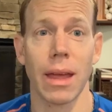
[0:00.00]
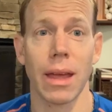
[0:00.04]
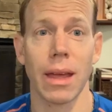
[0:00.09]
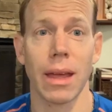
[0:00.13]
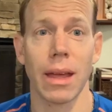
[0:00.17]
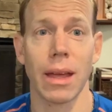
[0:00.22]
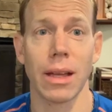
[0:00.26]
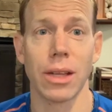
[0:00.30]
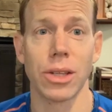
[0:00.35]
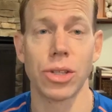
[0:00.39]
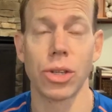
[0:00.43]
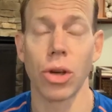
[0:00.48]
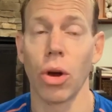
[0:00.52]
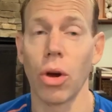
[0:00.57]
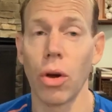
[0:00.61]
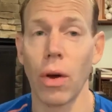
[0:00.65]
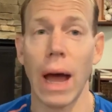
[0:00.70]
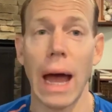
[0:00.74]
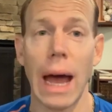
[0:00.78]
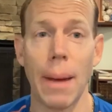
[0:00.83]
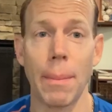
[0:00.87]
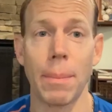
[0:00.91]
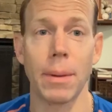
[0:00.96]
so
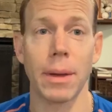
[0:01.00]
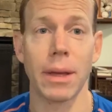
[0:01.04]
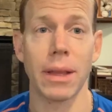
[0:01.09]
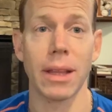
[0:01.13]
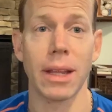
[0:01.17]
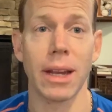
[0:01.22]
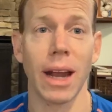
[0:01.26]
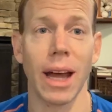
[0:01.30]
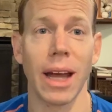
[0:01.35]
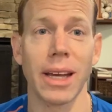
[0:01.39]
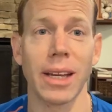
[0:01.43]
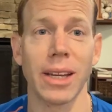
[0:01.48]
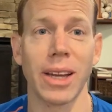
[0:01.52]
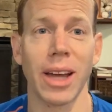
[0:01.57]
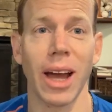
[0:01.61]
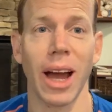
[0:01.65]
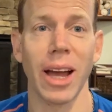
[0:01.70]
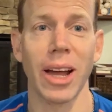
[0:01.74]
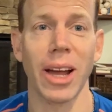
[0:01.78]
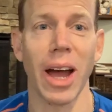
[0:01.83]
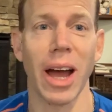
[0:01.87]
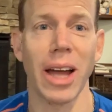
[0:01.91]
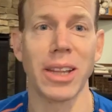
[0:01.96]
happy that
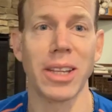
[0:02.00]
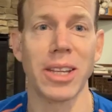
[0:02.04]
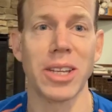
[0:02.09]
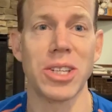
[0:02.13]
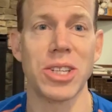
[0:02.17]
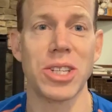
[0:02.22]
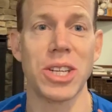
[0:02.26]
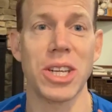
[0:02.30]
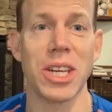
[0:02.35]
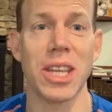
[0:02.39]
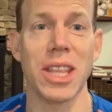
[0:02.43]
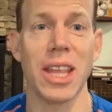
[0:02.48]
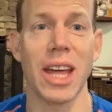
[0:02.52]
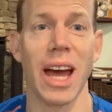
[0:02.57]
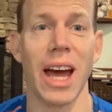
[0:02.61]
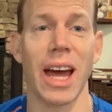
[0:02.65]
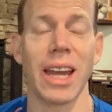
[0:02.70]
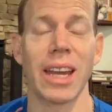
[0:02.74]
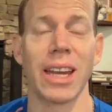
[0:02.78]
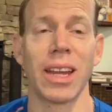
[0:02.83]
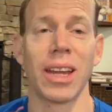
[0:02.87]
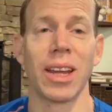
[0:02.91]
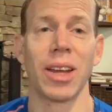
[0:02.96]
I got to see
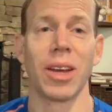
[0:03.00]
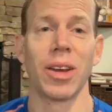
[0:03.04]
that.